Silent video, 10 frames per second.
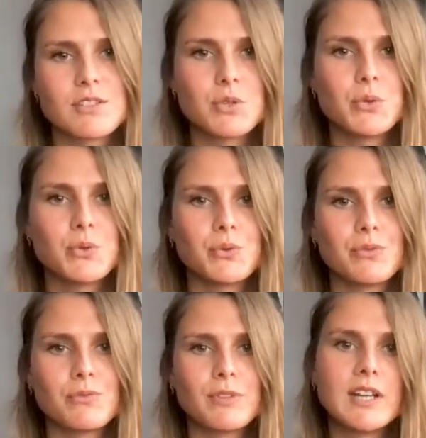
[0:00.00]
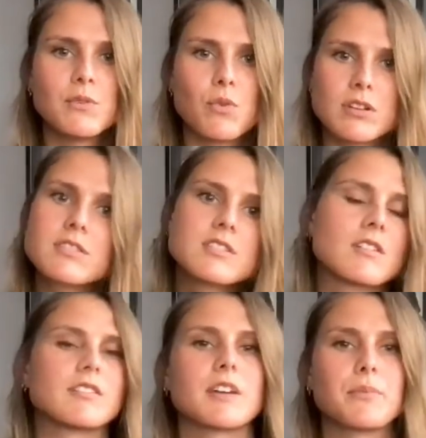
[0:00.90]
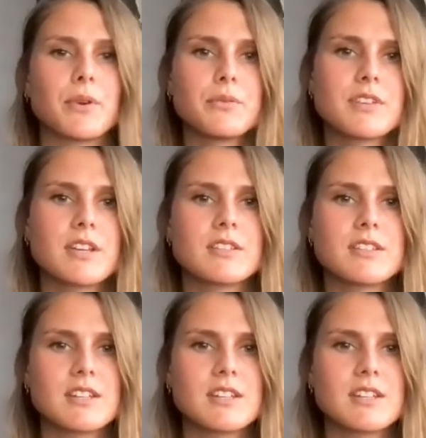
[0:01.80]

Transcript: to really want to start that process.